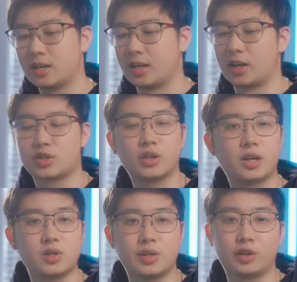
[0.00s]
It also
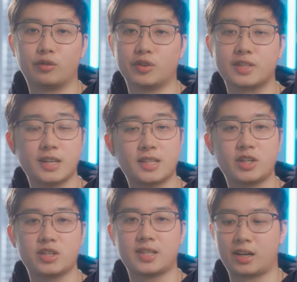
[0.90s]
comes with over
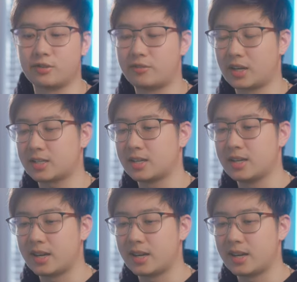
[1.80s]
600 sound effects,